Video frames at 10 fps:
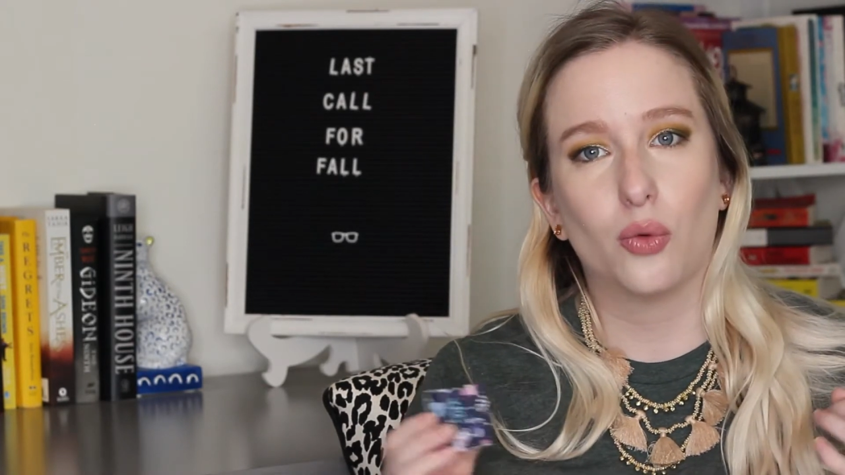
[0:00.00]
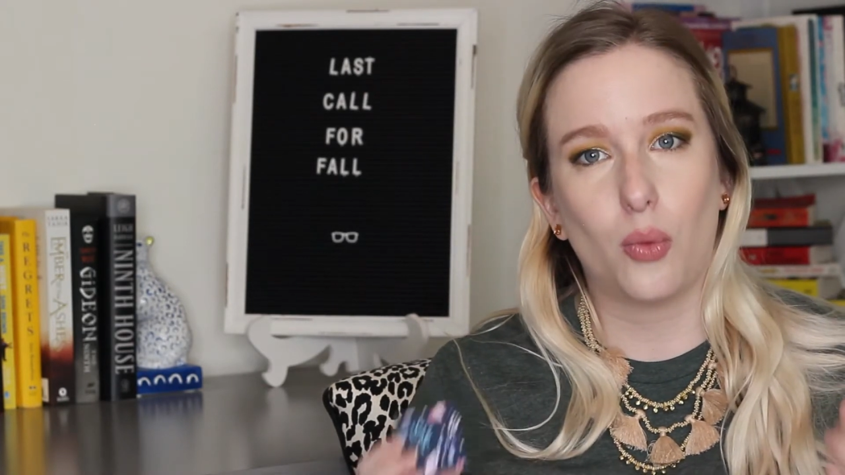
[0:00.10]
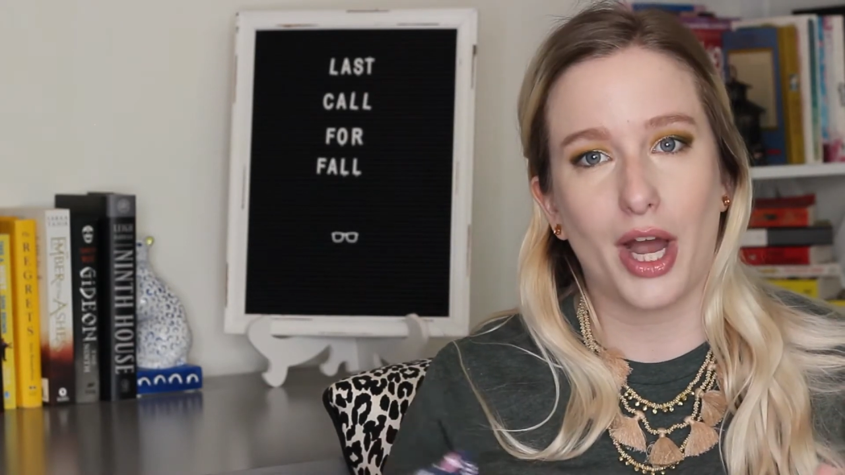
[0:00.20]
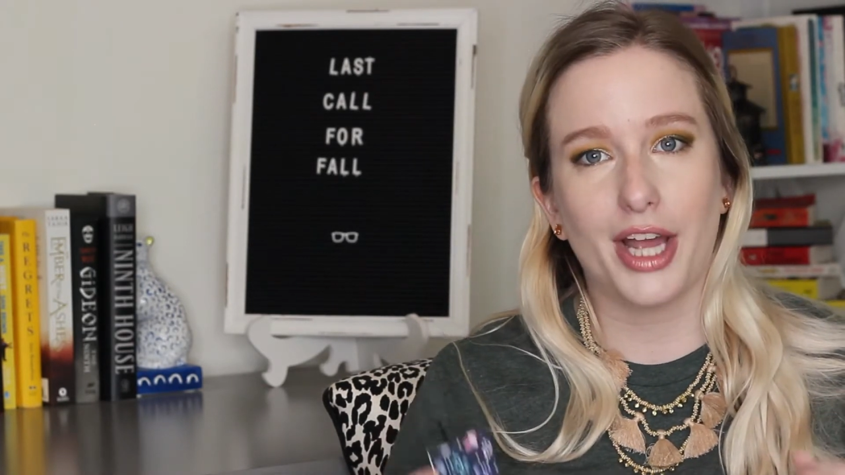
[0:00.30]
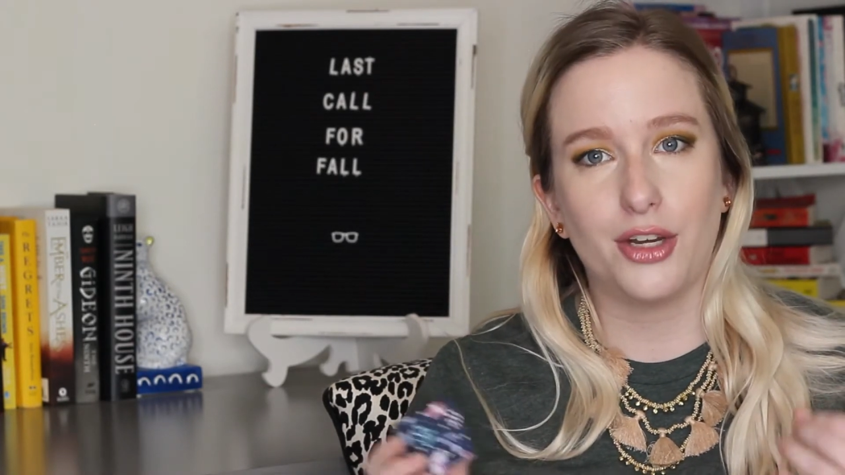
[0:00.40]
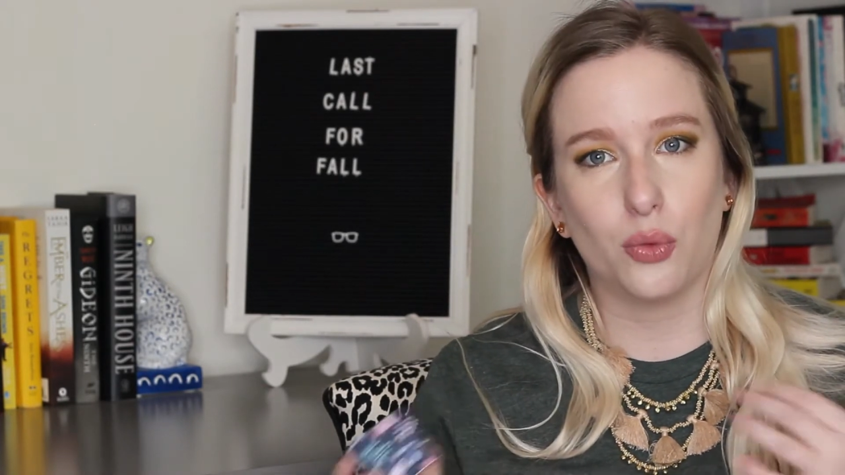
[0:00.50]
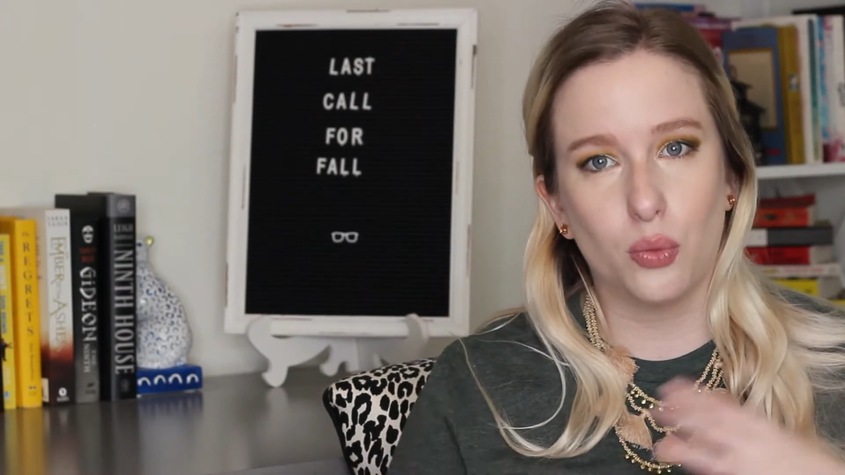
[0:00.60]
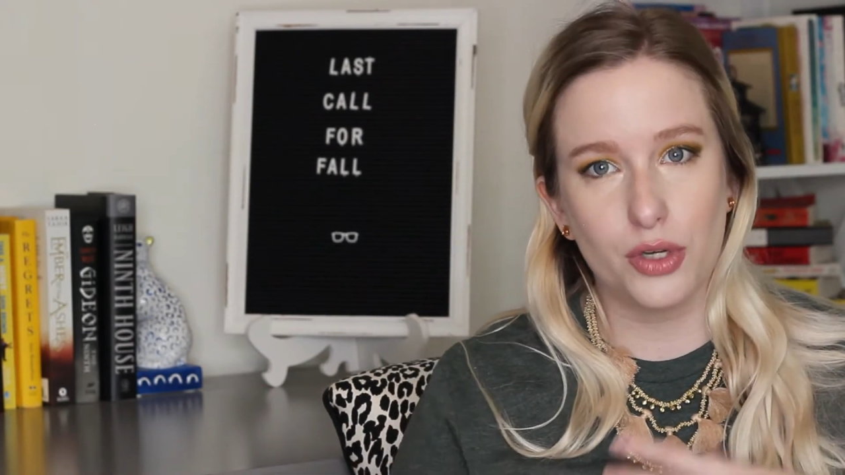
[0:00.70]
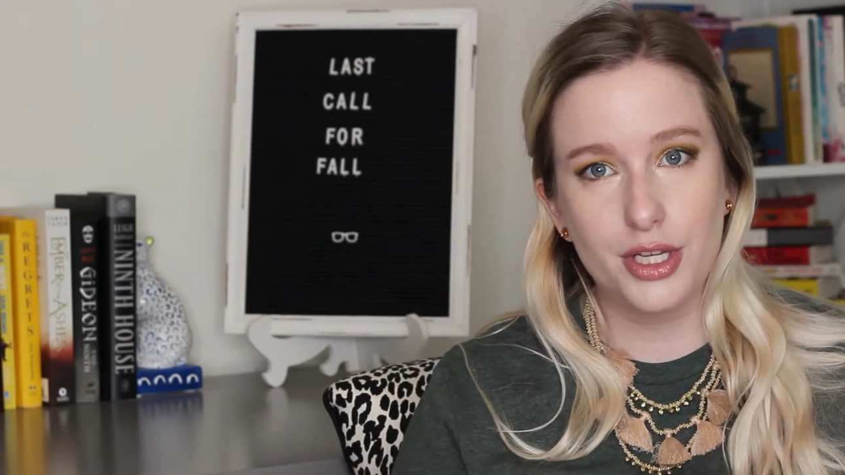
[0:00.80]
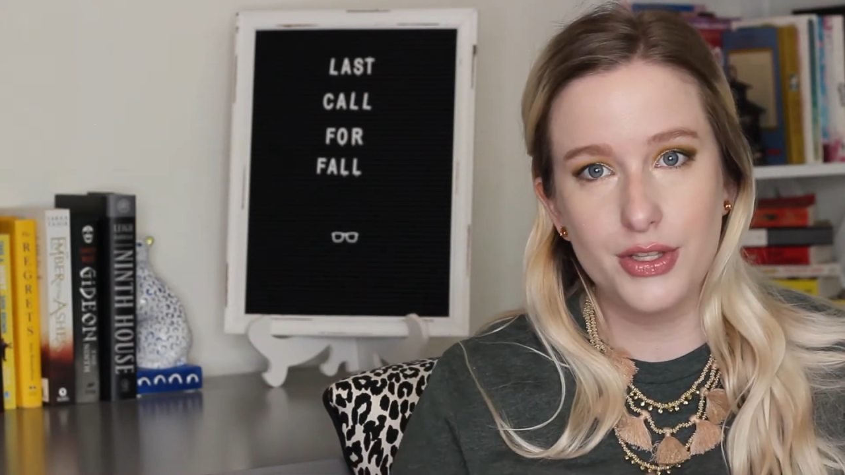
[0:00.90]
Wide
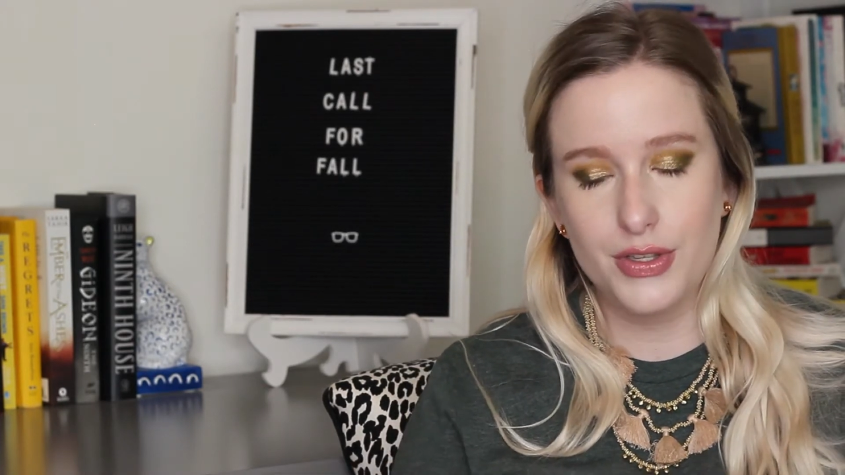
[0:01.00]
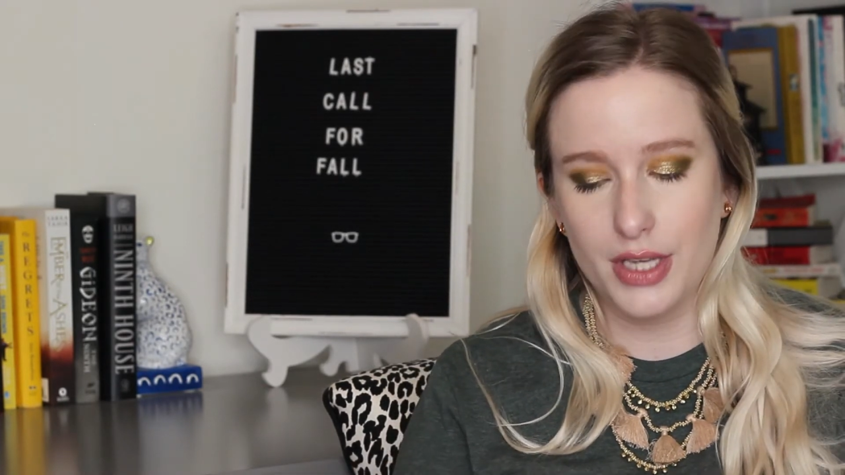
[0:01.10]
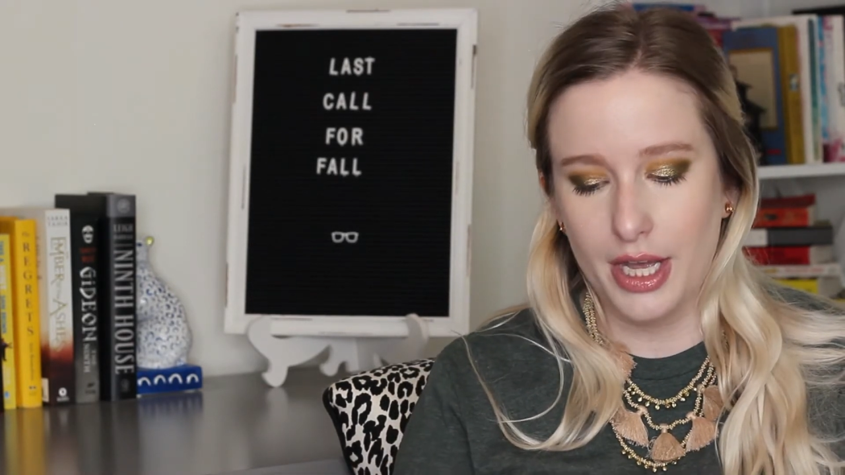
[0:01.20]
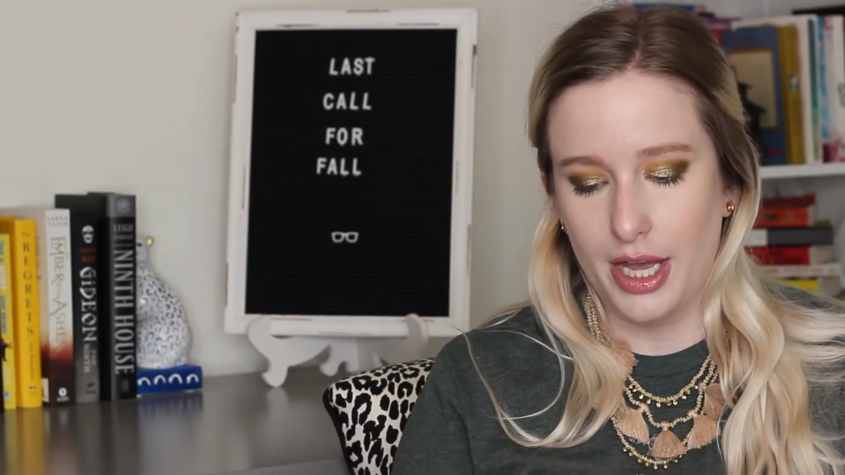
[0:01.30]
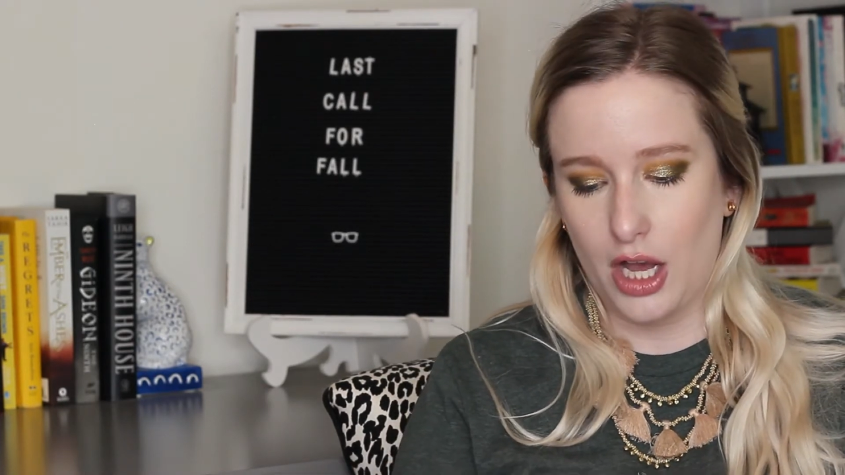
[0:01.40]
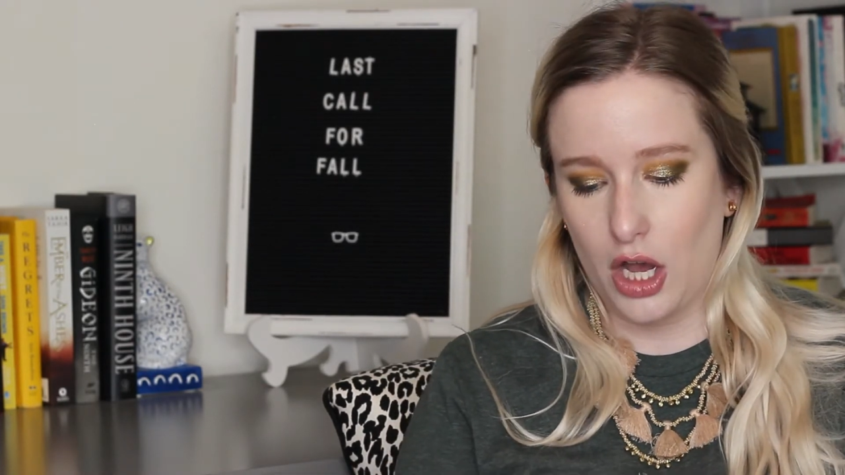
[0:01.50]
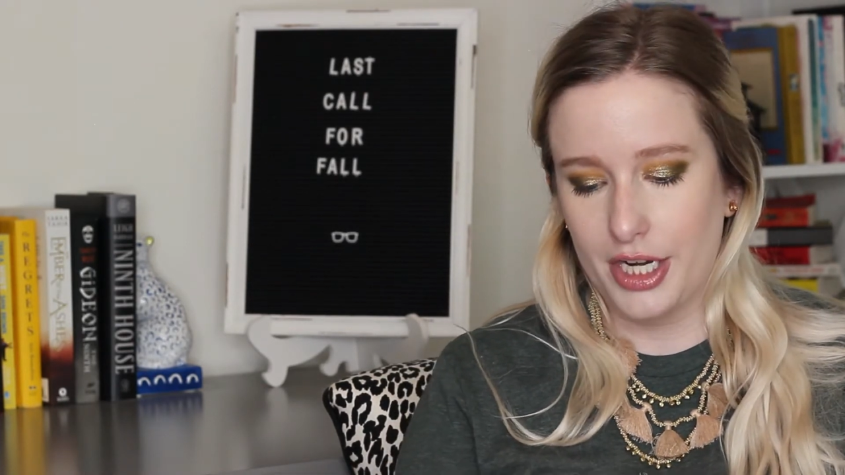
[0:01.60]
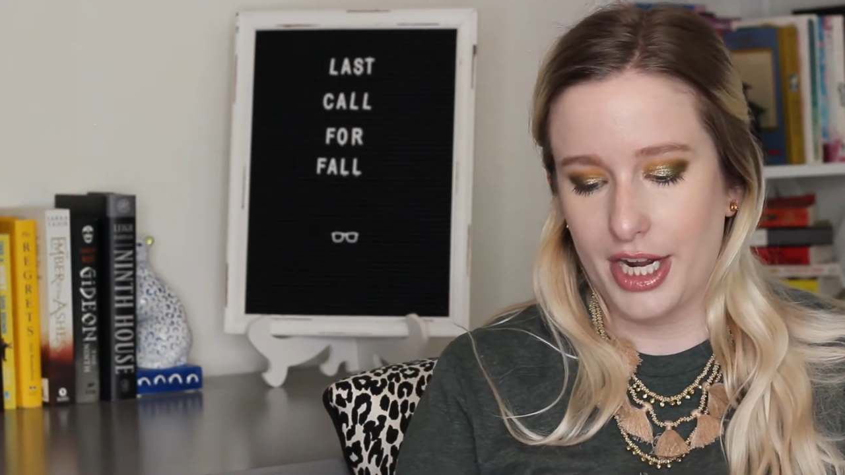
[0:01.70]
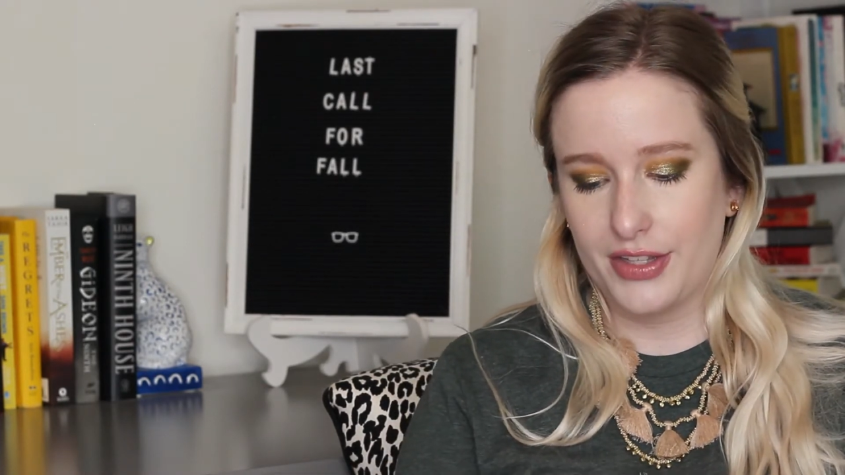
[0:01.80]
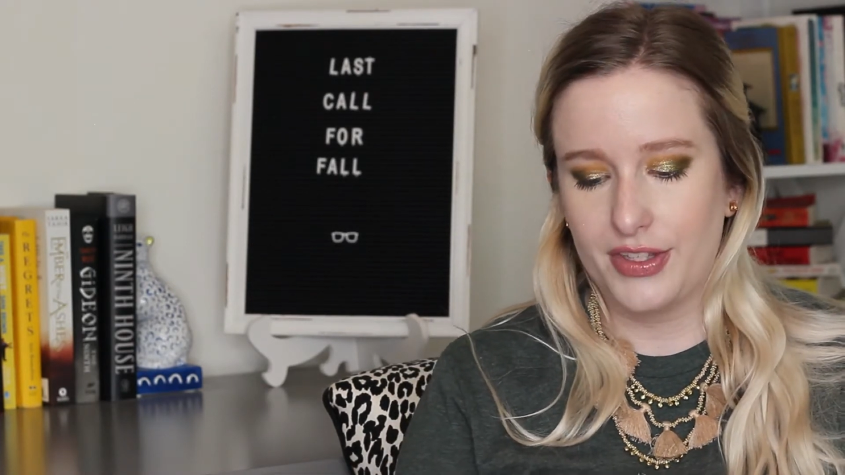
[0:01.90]
Woods
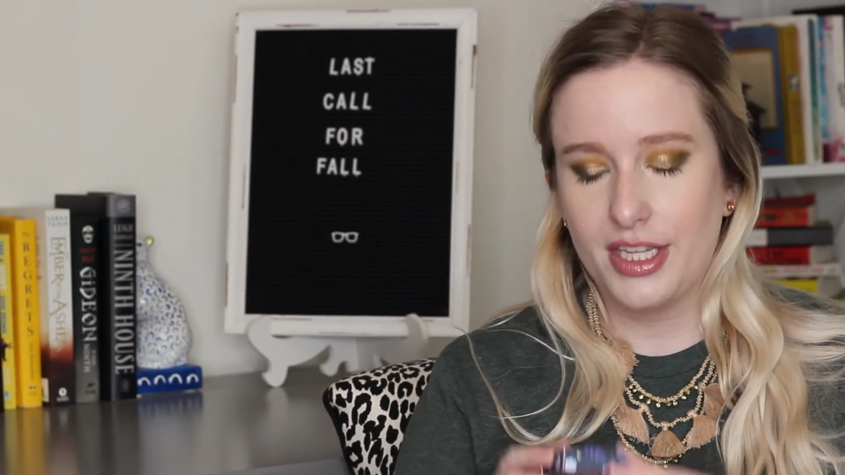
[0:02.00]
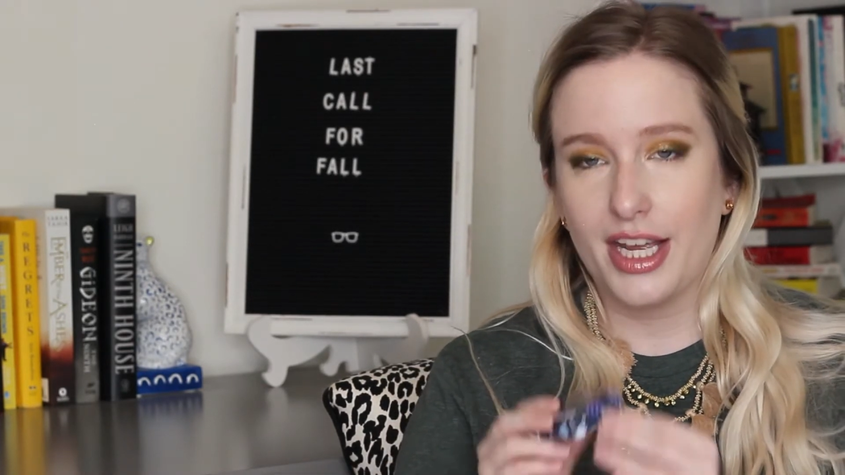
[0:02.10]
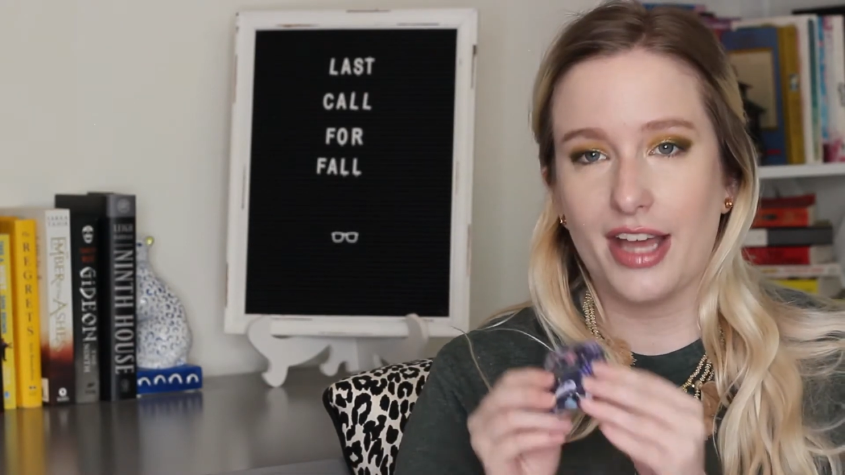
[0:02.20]
on Etsy,